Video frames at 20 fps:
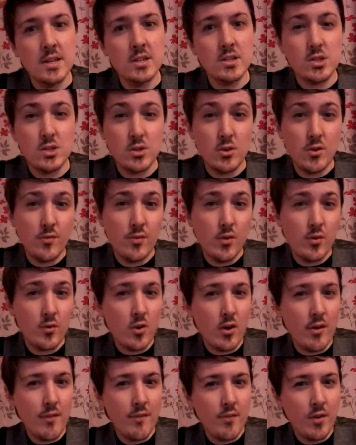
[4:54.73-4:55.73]
So if you've
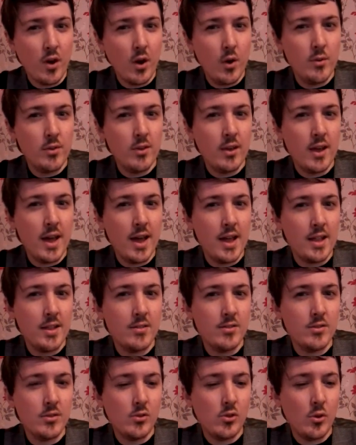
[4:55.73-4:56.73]
got a phone
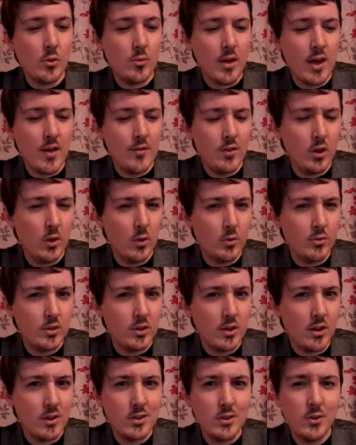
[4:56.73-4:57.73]
and you don't have a loyalty card,